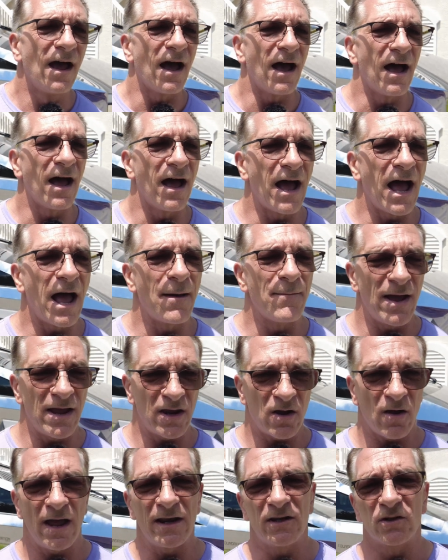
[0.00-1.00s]
I
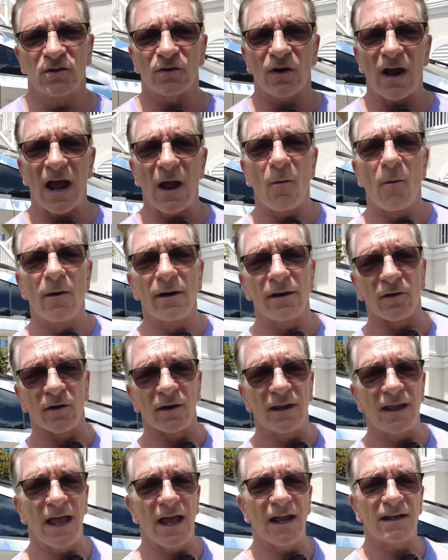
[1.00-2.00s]
might go ahead and try one of
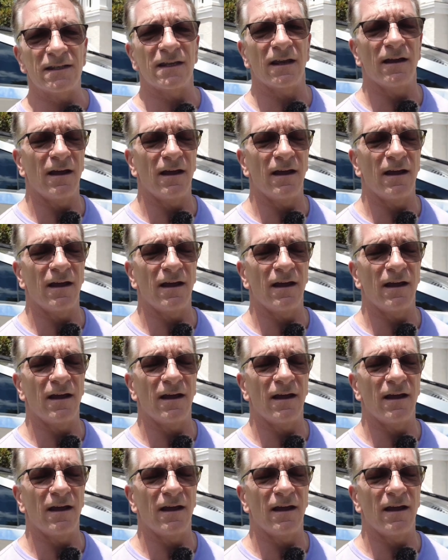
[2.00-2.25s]
their kits.